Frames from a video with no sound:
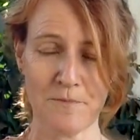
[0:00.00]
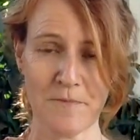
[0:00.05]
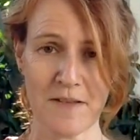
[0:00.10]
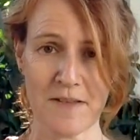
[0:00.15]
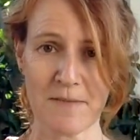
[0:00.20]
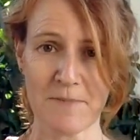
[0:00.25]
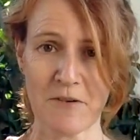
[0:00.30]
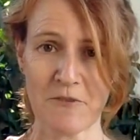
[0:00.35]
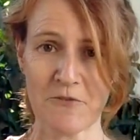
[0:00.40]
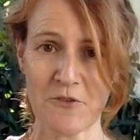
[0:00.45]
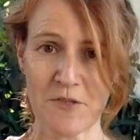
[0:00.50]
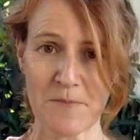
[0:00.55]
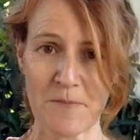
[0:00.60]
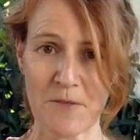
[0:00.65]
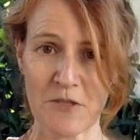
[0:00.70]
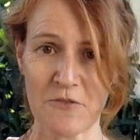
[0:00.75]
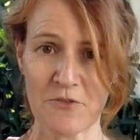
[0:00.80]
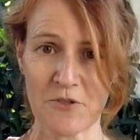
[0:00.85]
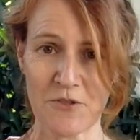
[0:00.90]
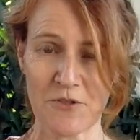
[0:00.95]
I think my first
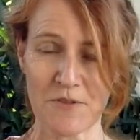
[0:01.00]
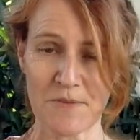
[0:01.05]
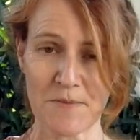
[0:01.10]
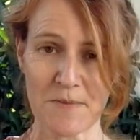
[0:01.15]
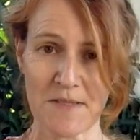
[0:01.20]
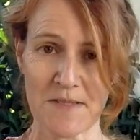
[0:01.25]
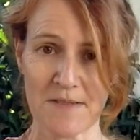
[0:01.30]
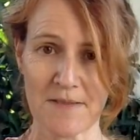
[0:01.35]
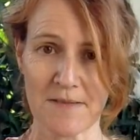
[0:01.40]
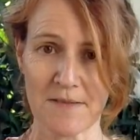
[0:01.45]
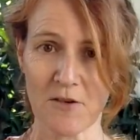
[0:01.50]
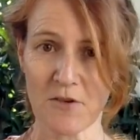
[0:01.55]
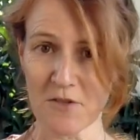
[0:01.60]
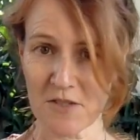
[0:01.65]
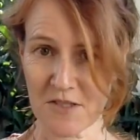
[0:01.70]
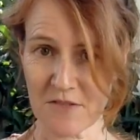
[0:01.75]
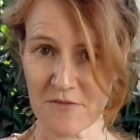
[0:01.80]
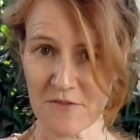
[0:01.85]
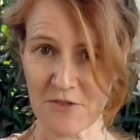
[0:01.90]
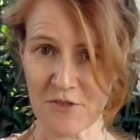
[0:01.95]
pair of shoes was an
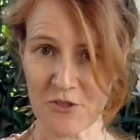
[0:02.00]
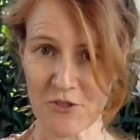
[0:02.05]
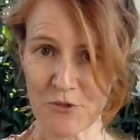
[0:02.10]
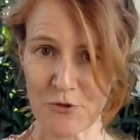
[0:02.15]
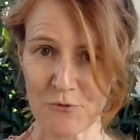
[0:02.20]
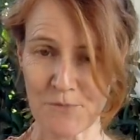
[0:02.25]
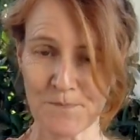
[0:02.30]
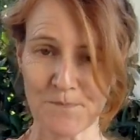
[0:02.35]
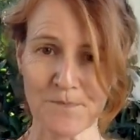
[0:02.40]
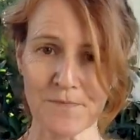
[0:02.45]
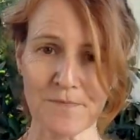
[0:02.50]
Oxford shoe.